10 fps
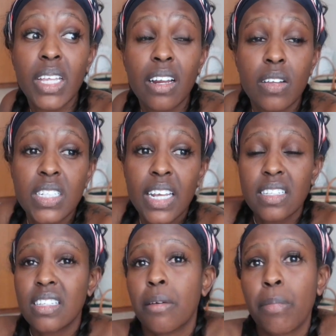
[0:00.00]

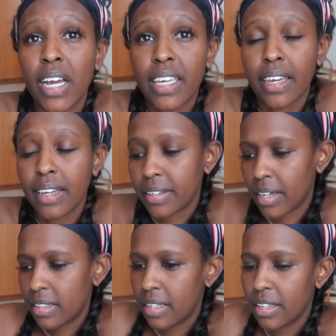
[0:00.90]
downstairs in the parking
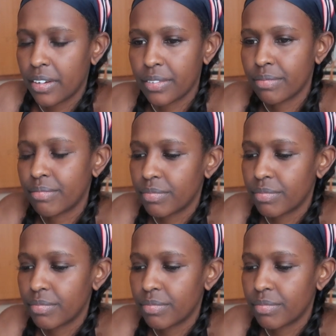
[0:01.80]
I think they're